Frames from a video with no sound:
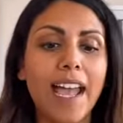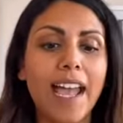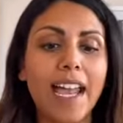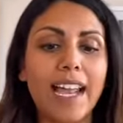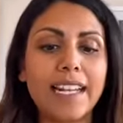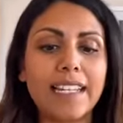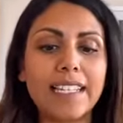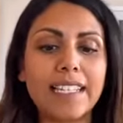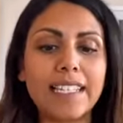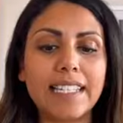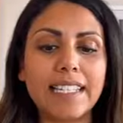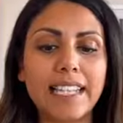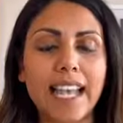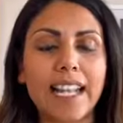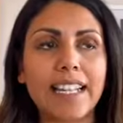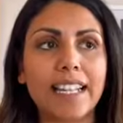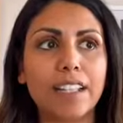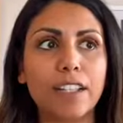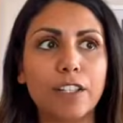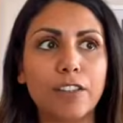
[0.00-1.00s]
It's
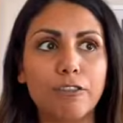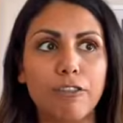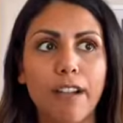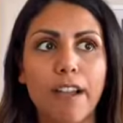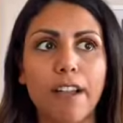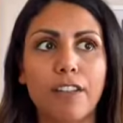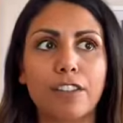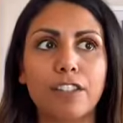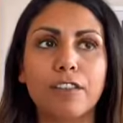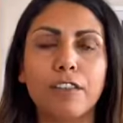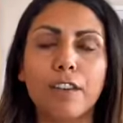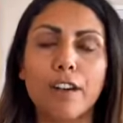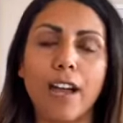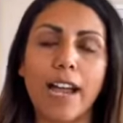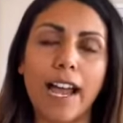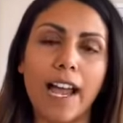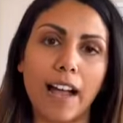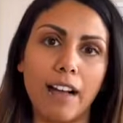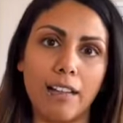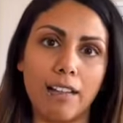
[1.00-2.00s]
setting the ground for a
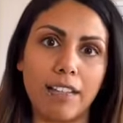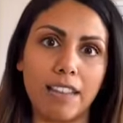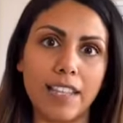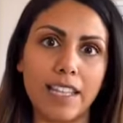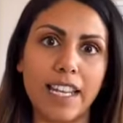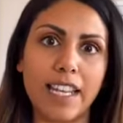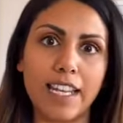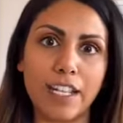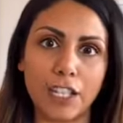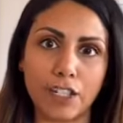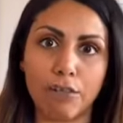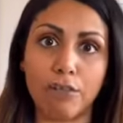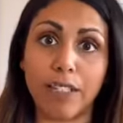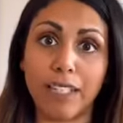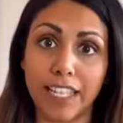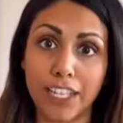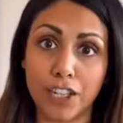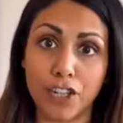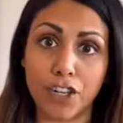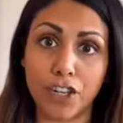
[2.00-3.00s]
healthy
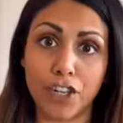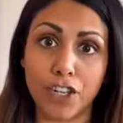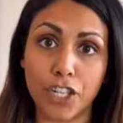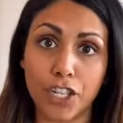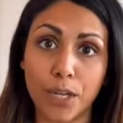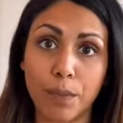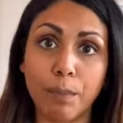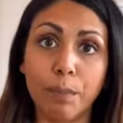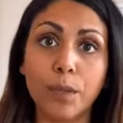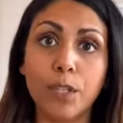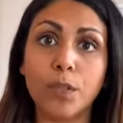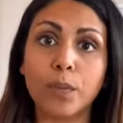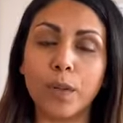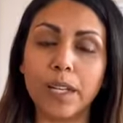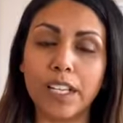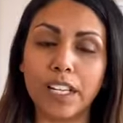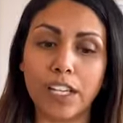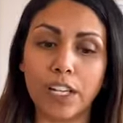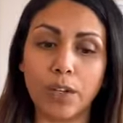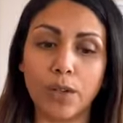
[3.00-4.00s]
interrelationship
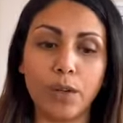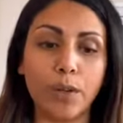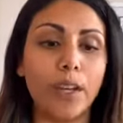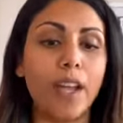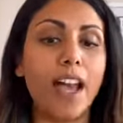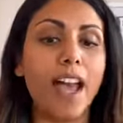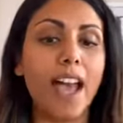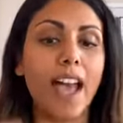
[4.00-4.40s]
between you